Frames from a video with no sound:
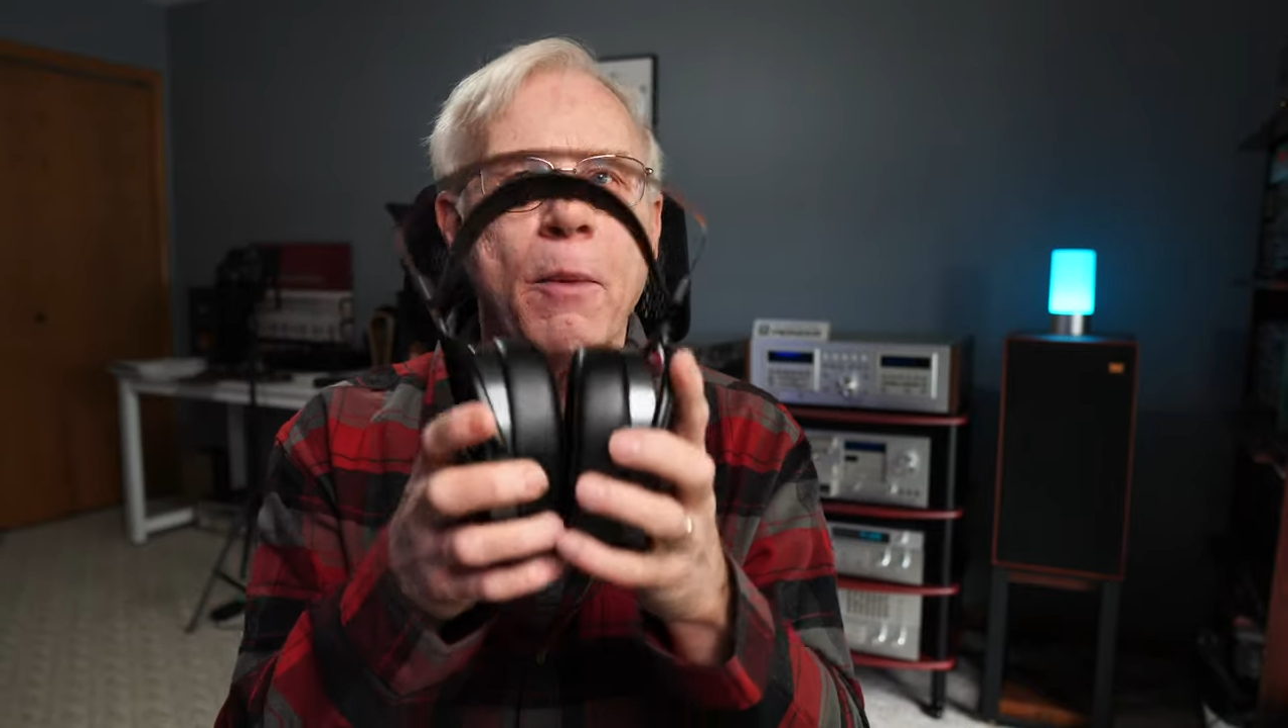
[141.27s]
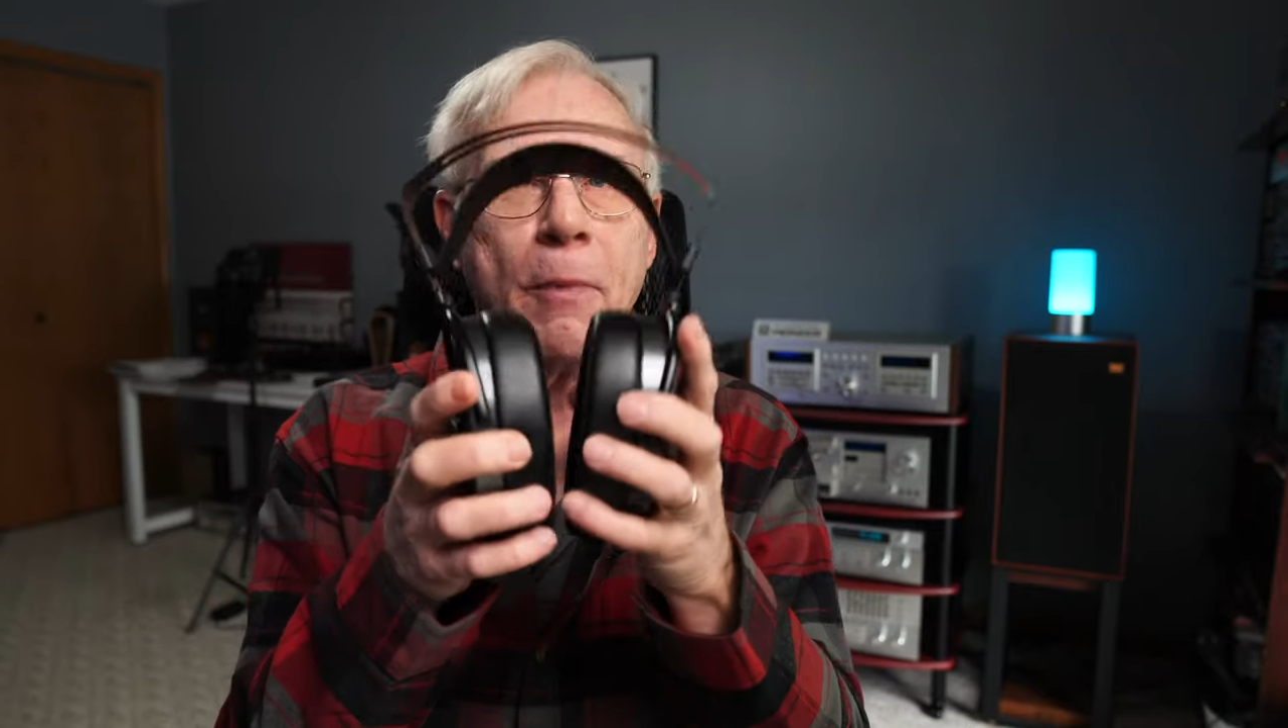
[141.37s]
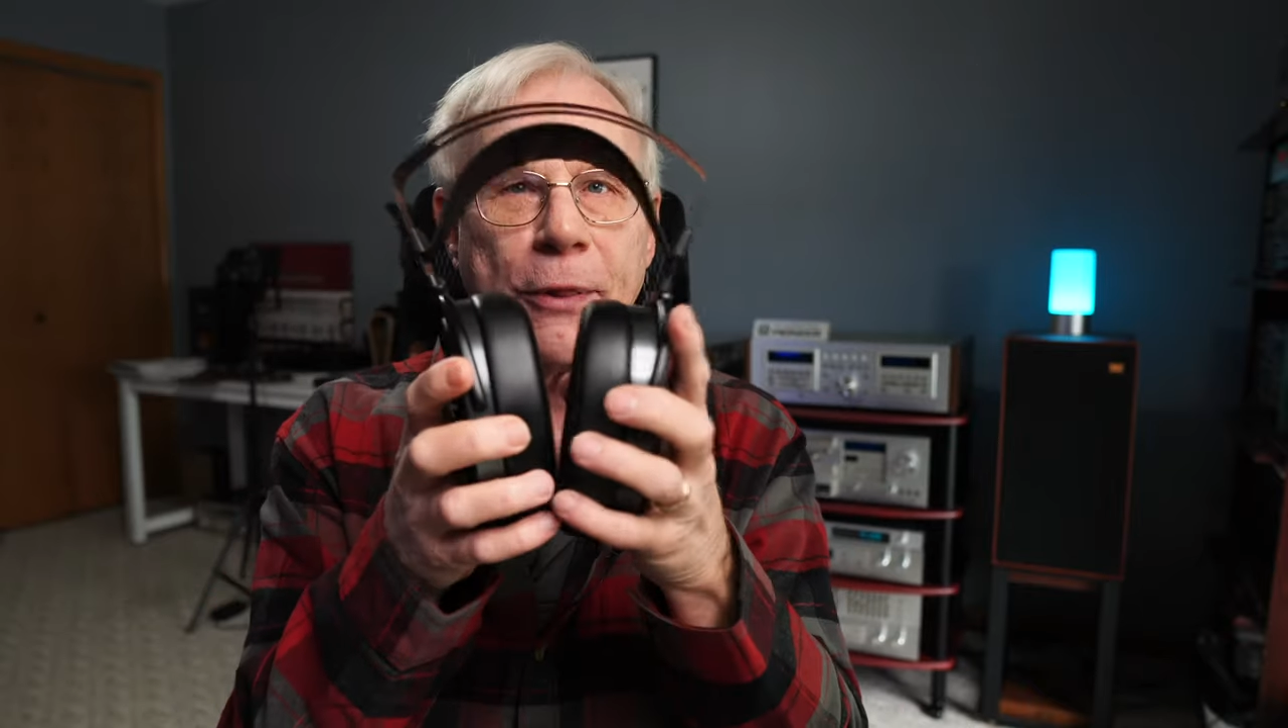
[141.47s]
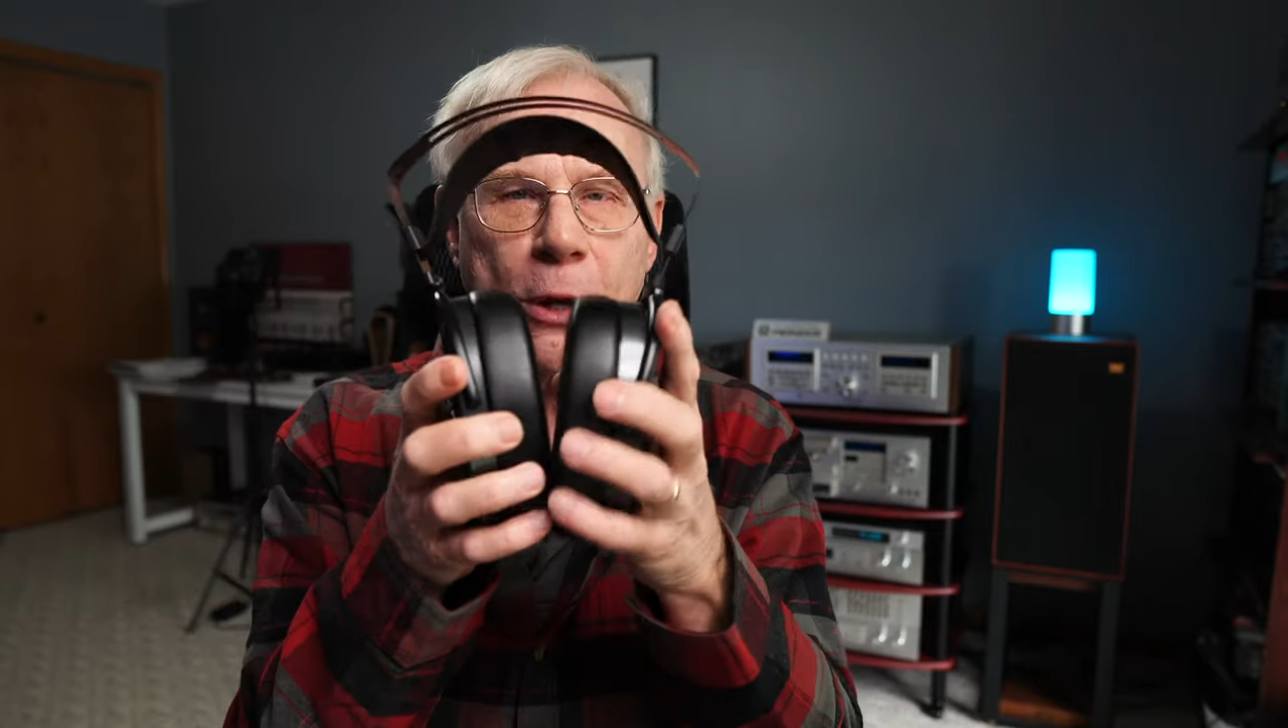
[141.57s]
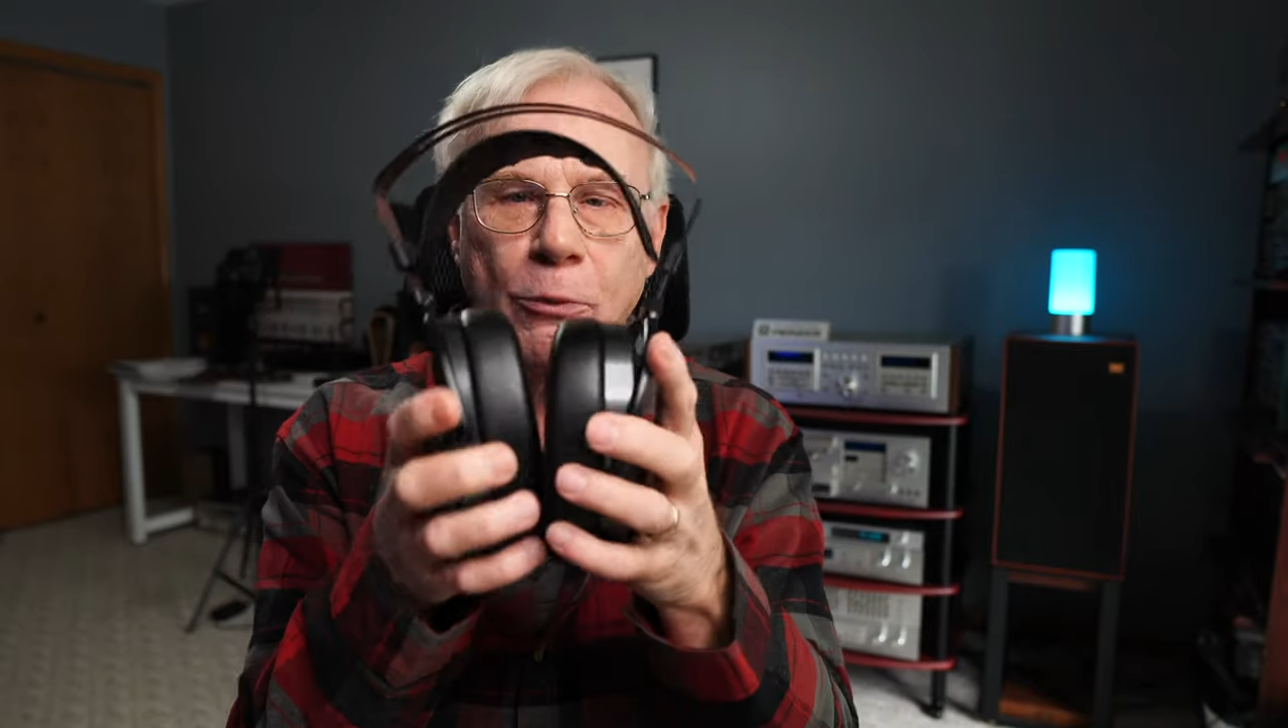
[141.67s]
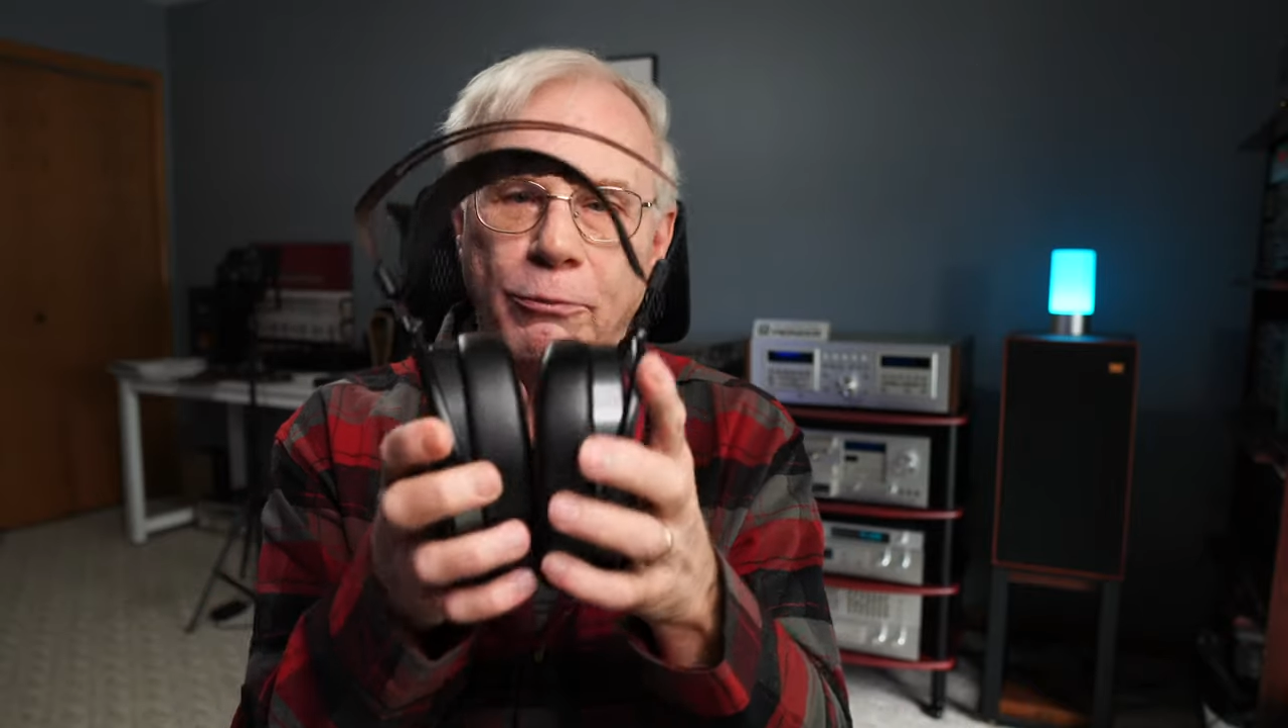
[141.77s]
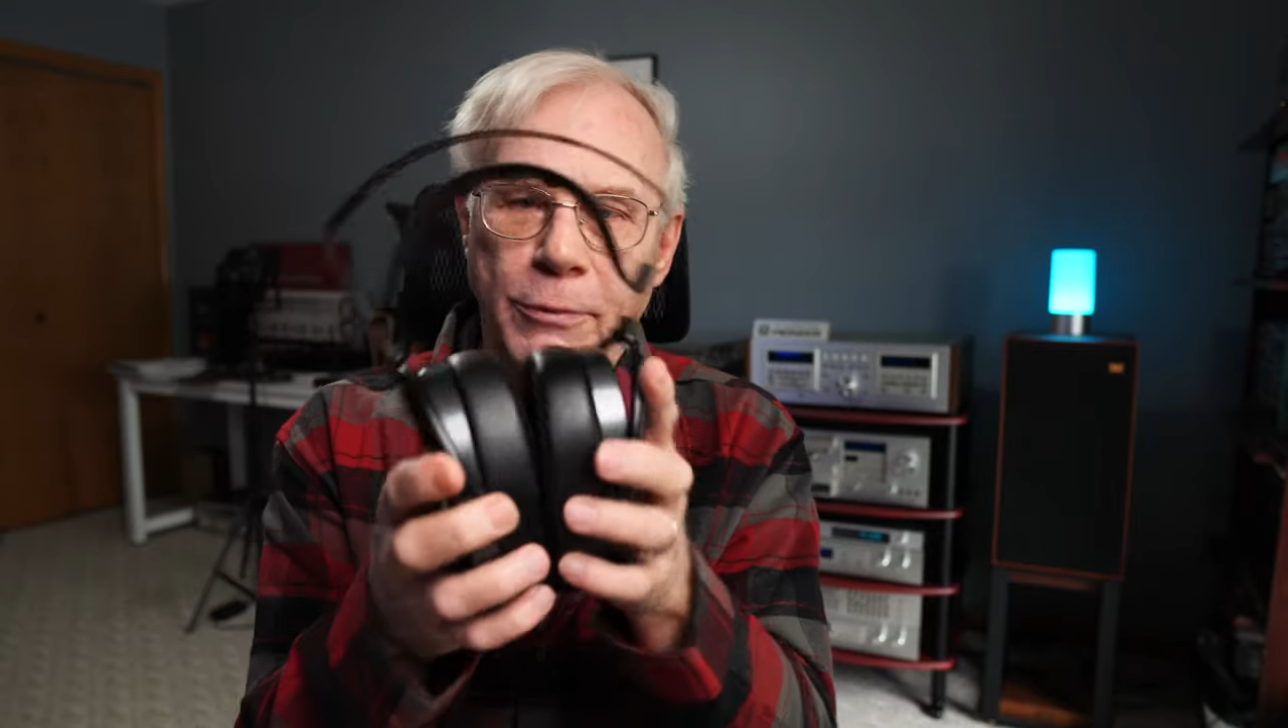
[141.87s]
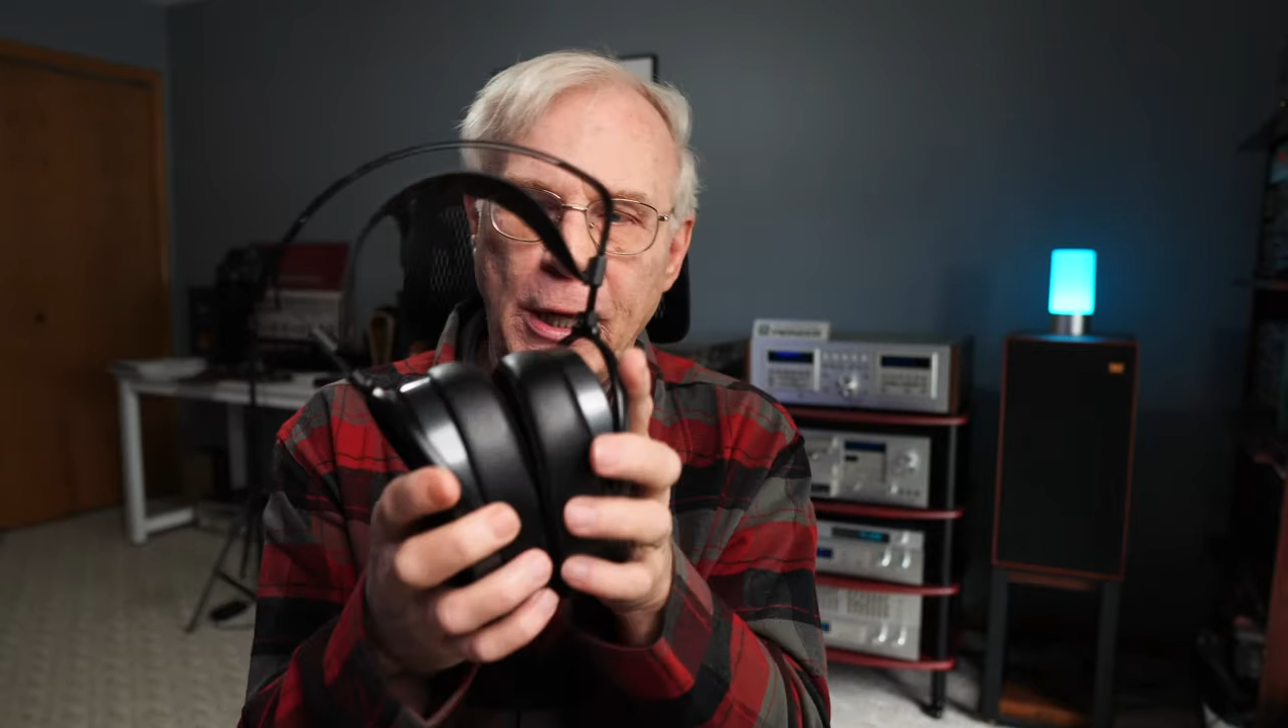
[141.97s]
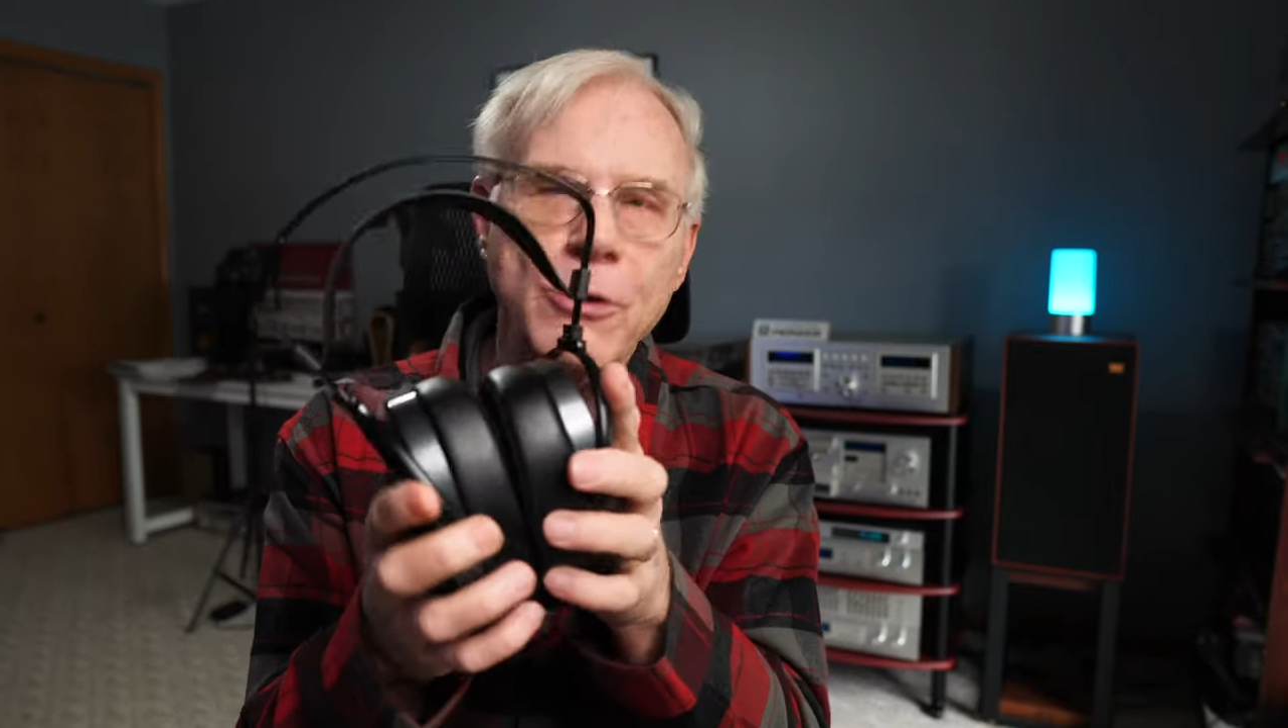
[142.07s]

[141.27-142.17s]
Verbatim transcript: but they, they